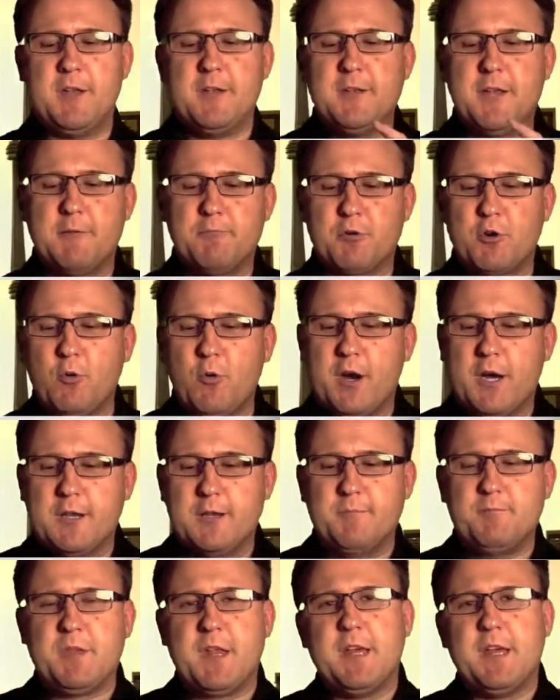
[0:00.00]
Number
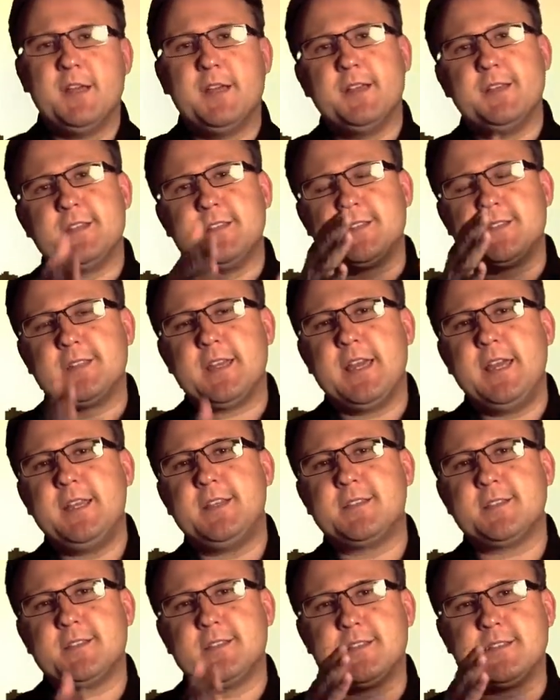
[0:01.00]
one,
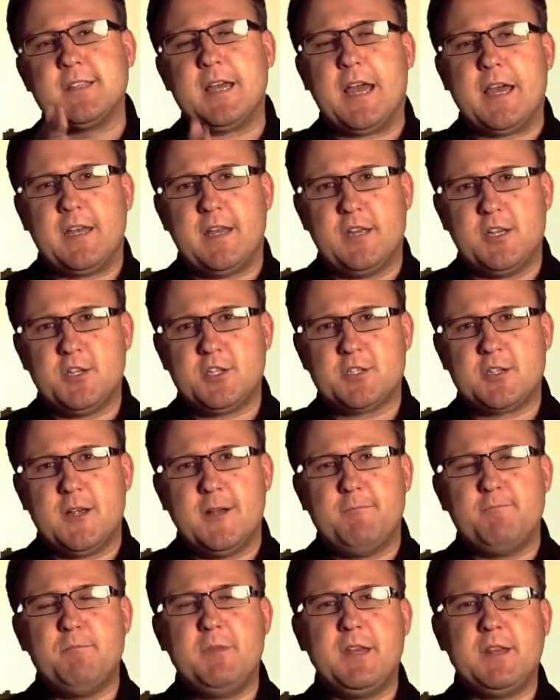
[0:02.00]
site signage,
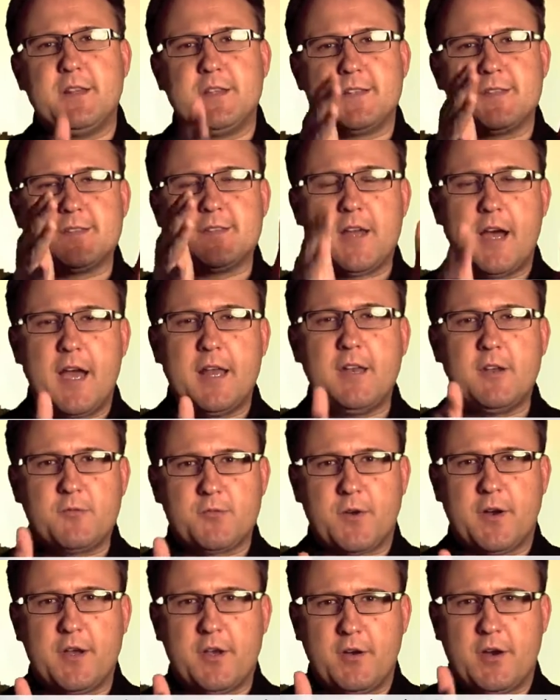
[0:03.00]
meaning the sign in
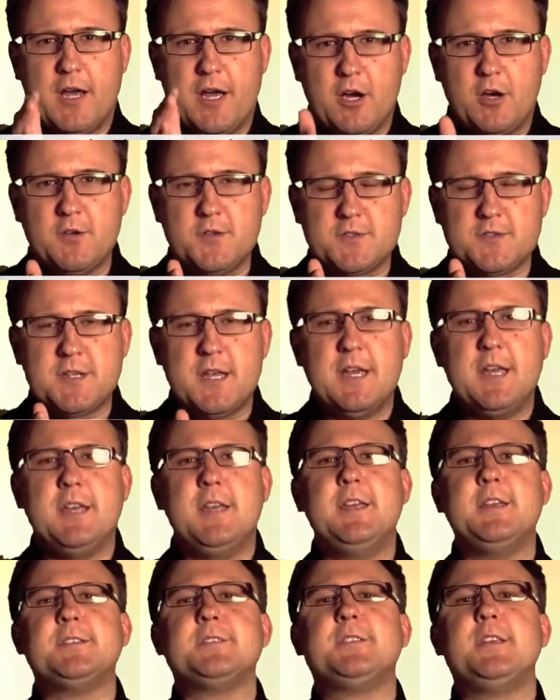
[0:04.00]
front of your house,
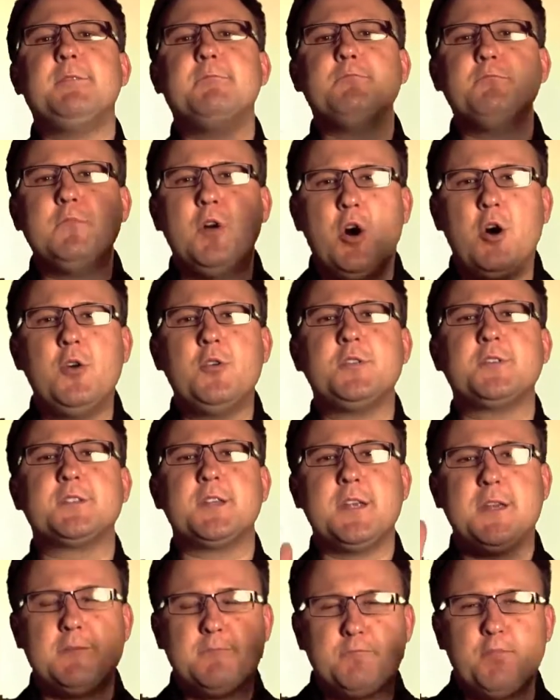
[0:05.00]
is the
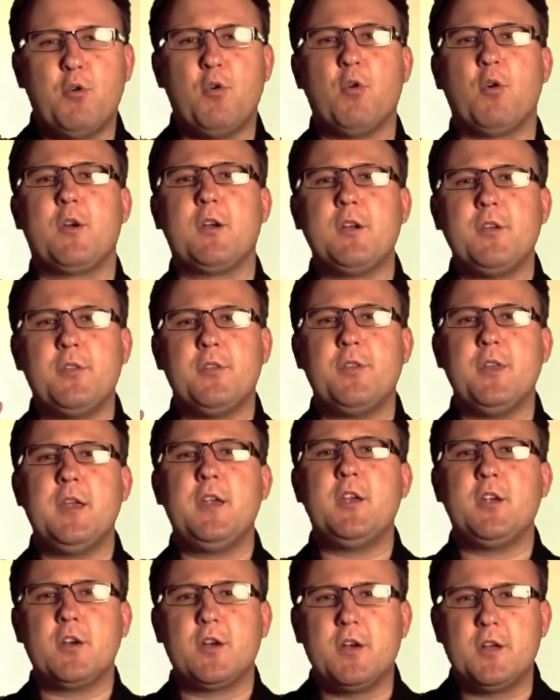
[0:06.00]
most important
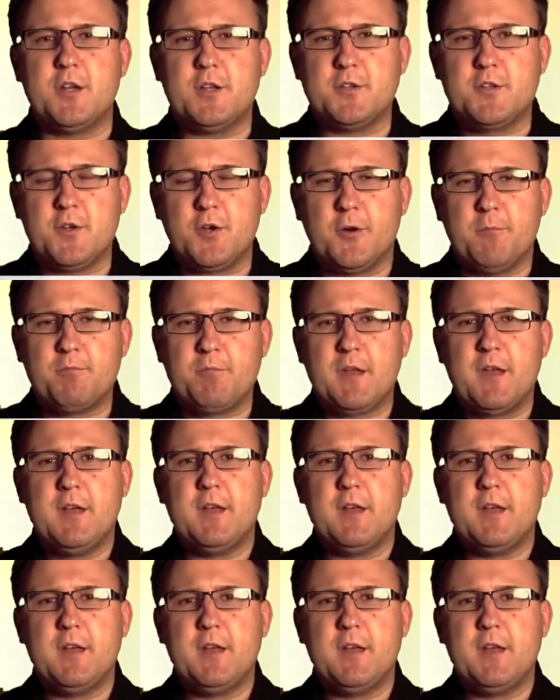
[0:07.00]
thing you're going to do.